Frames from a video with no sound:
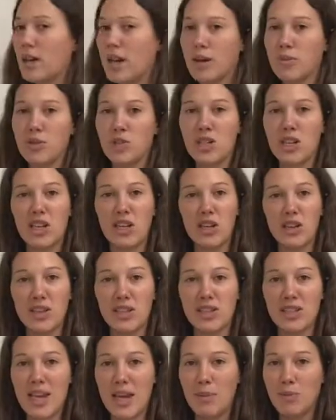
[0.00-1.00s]
I'm just going to do
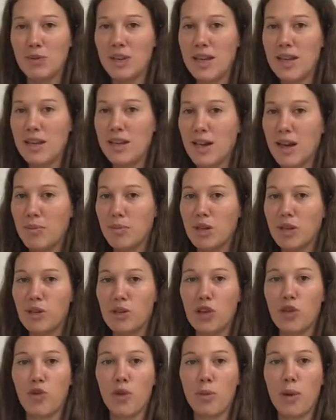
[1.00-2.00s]
the same thing. I'm going to
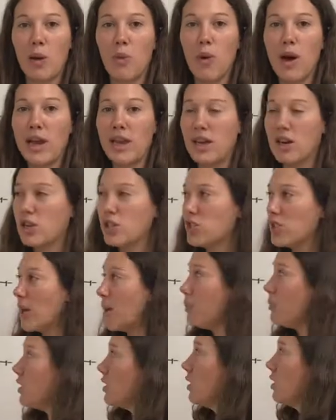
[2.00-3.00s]
look for my
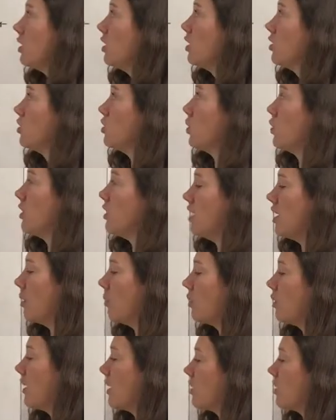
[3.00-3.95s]
y-intercept. So the number